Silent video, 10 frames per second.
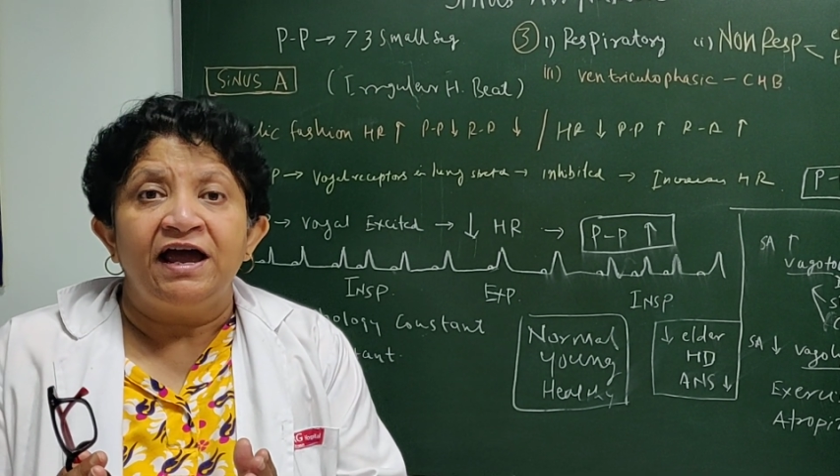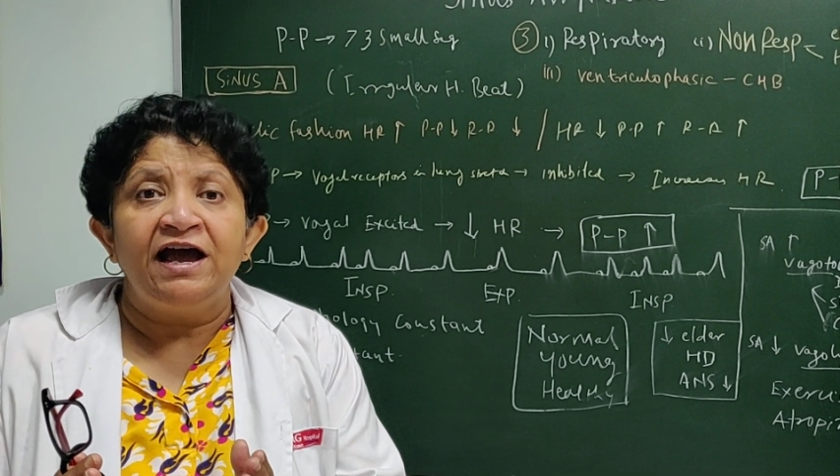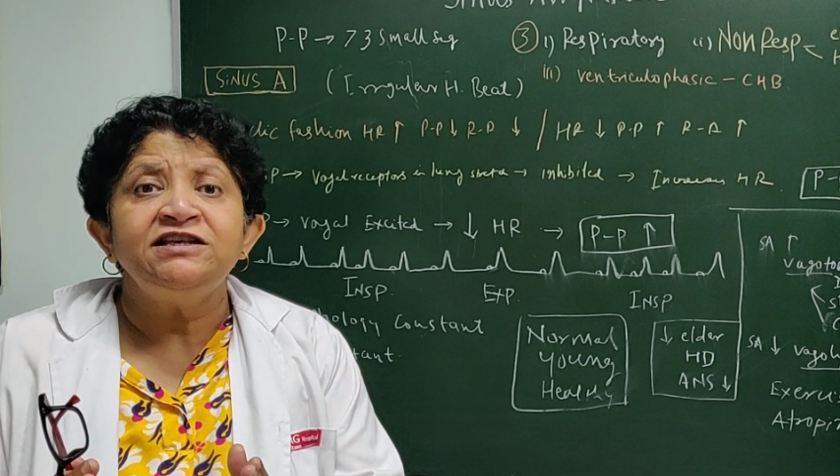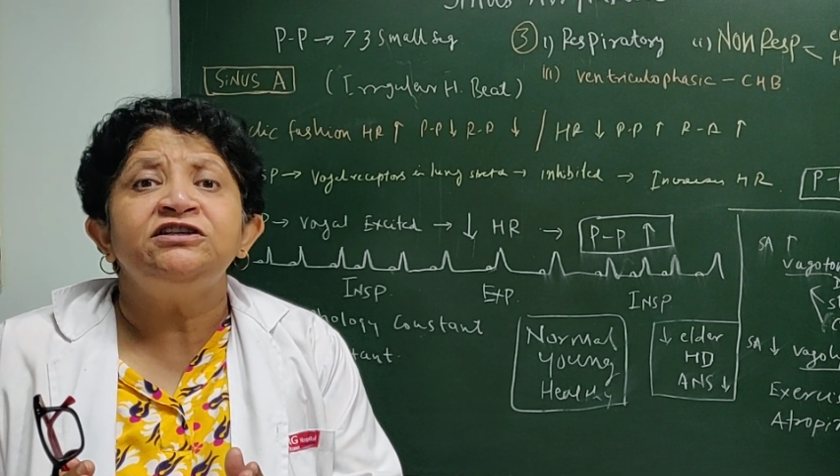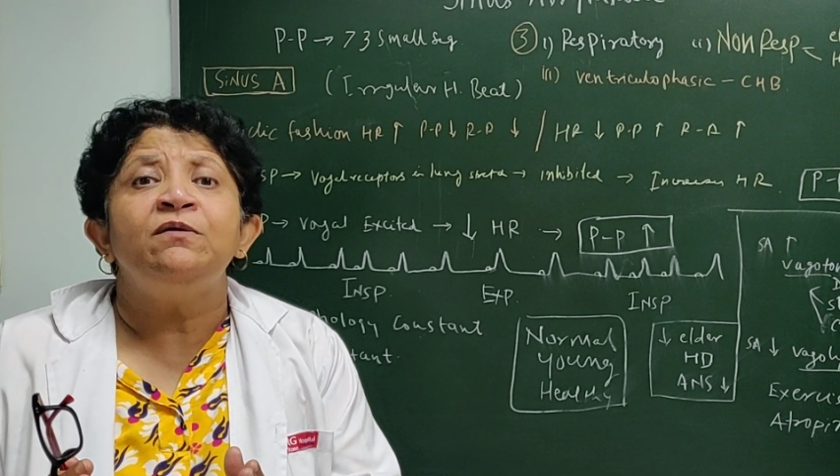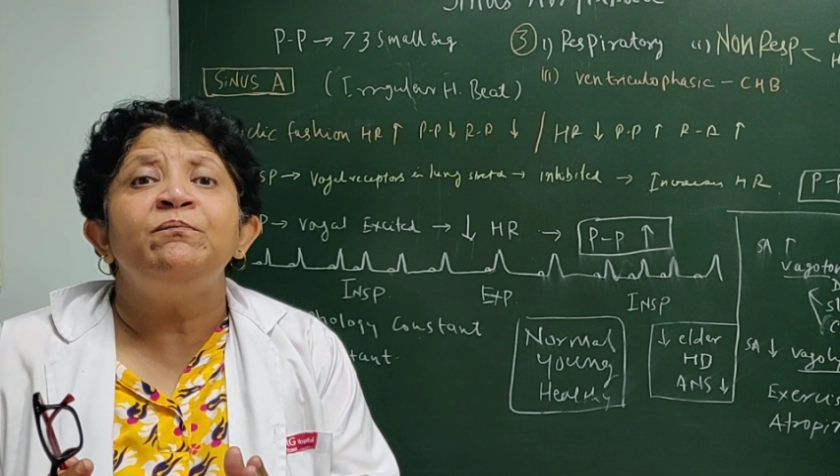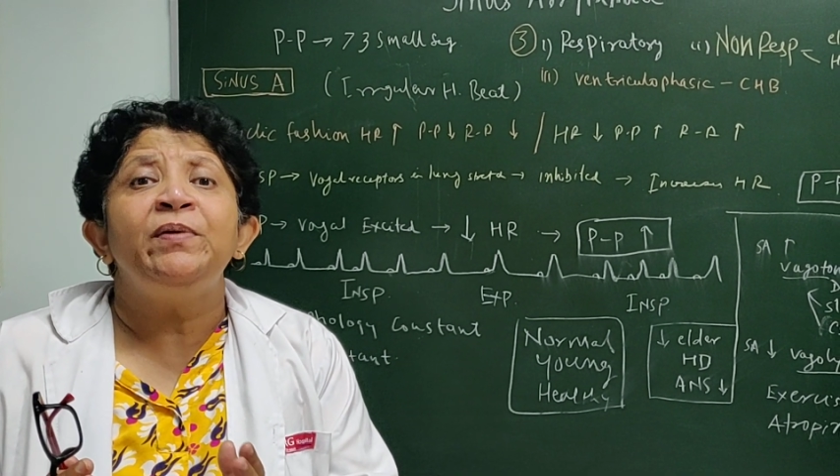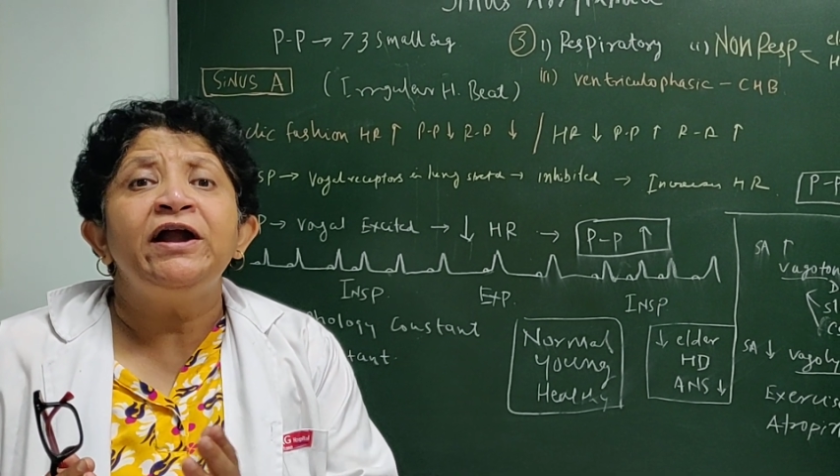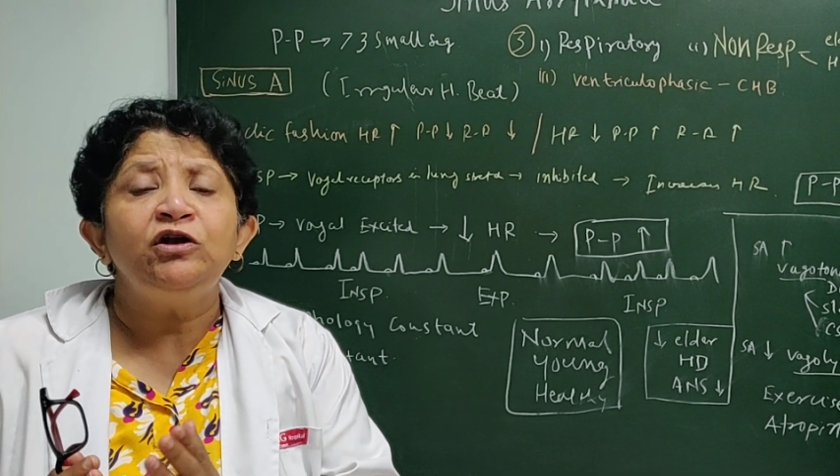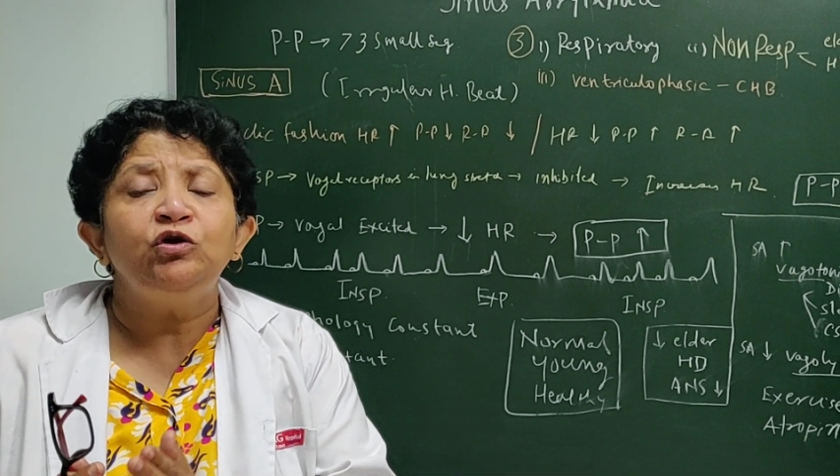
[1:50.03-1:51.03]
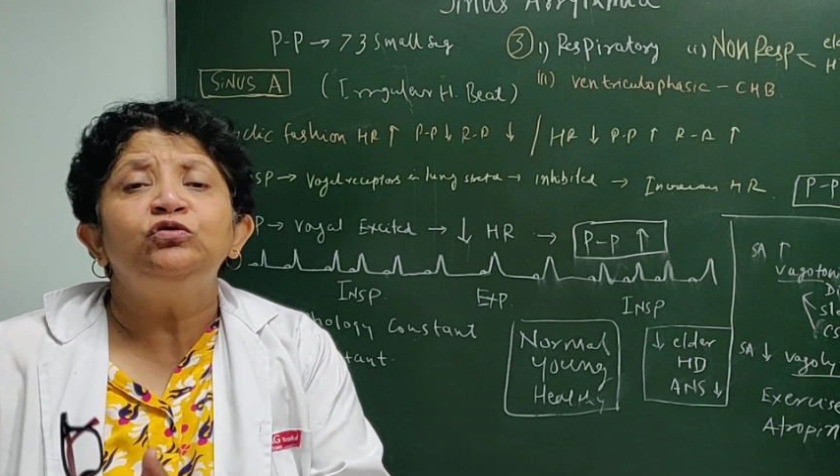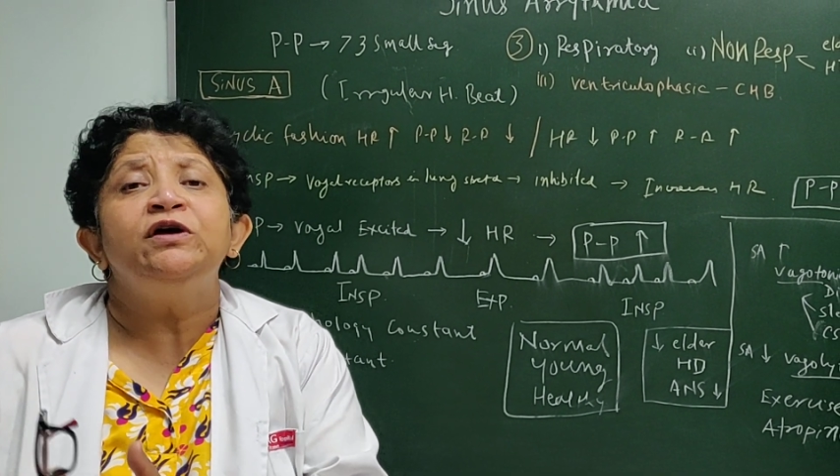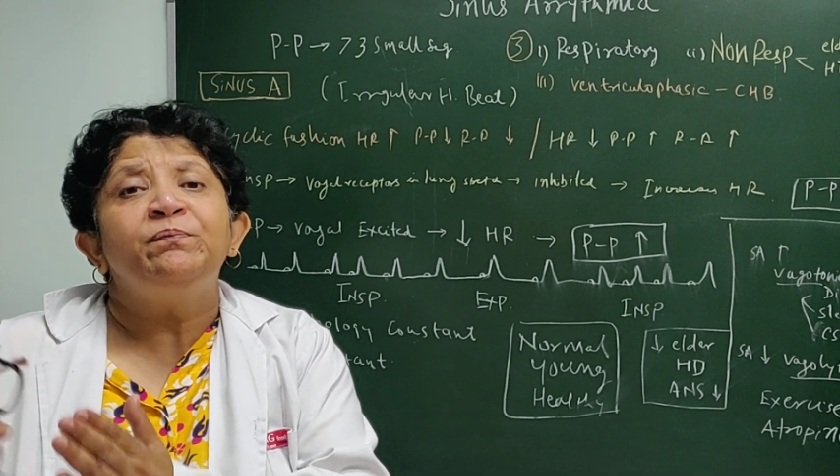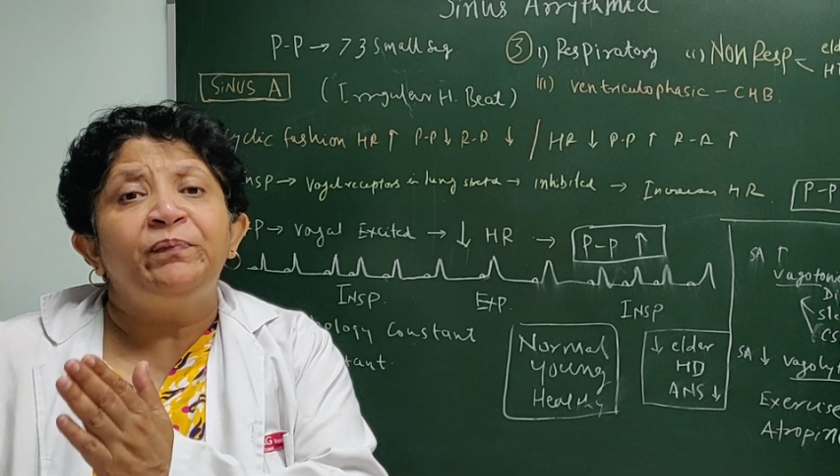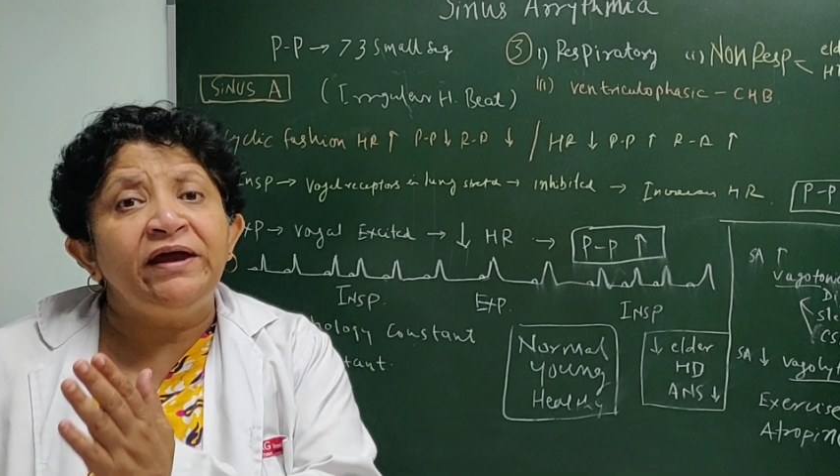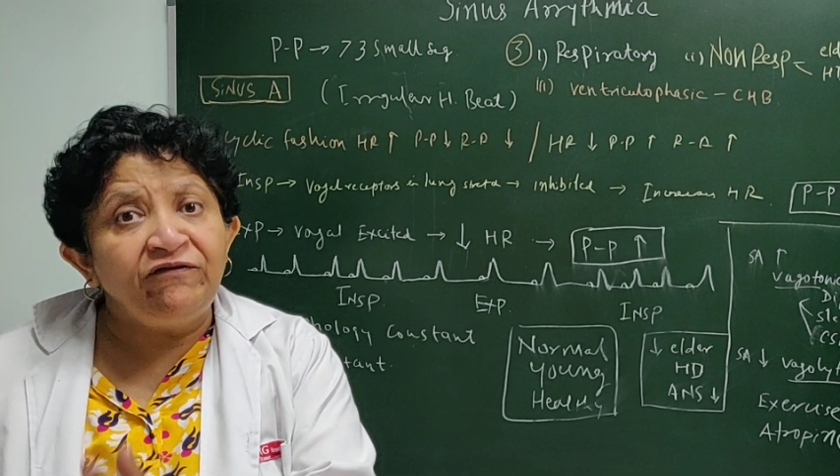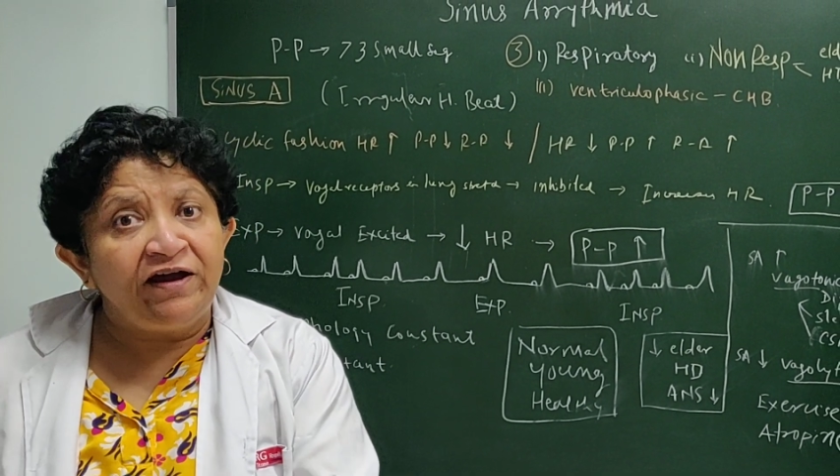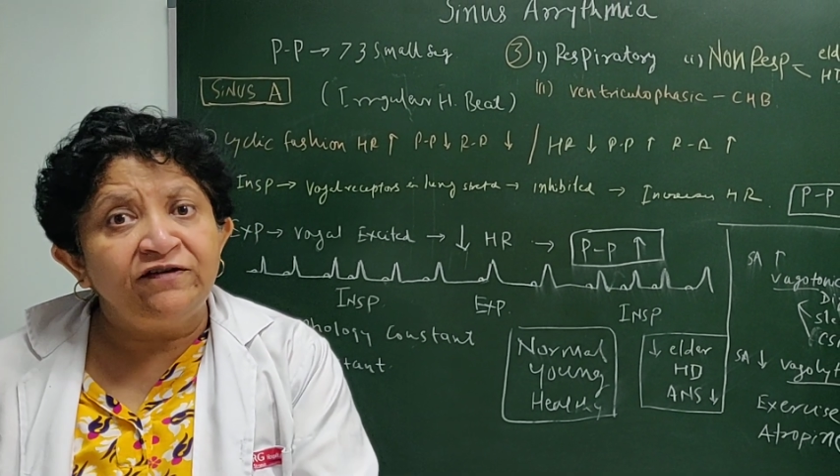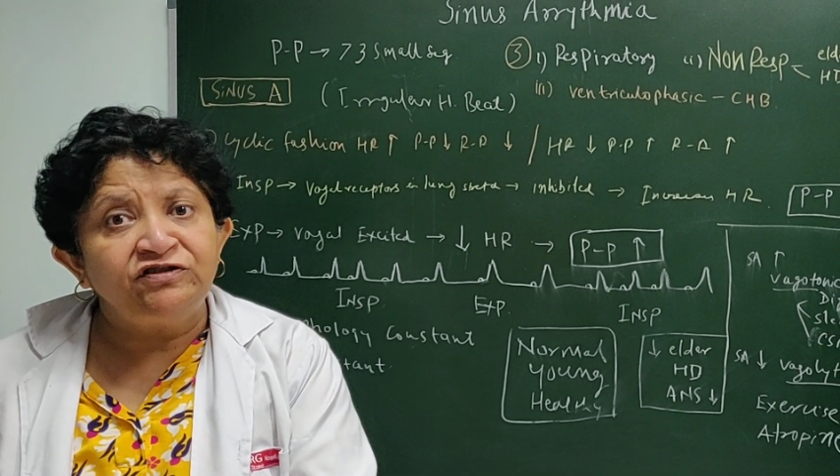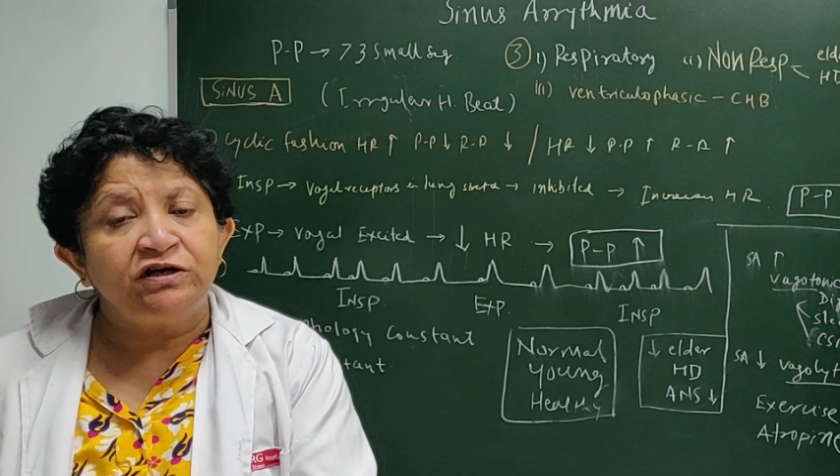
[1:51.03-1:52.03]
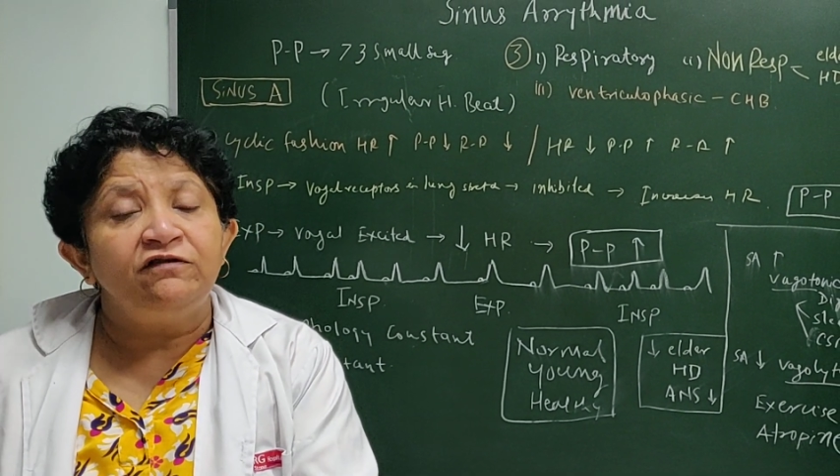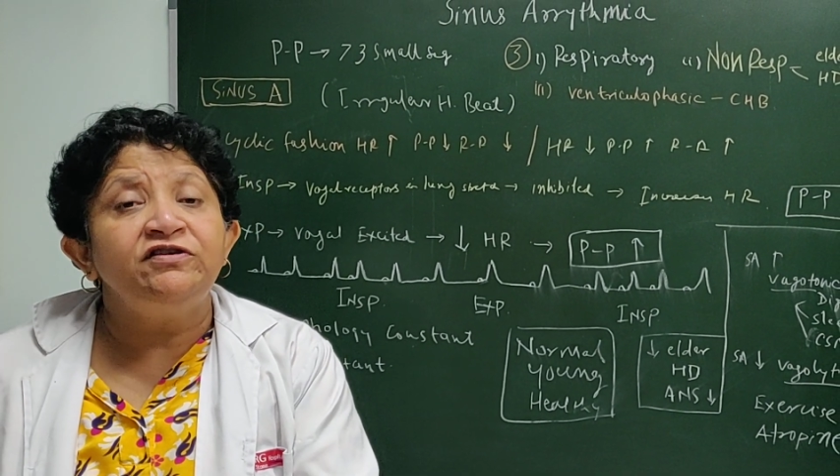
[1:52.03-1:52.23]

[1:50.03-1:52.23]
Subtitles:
as compared to the P waves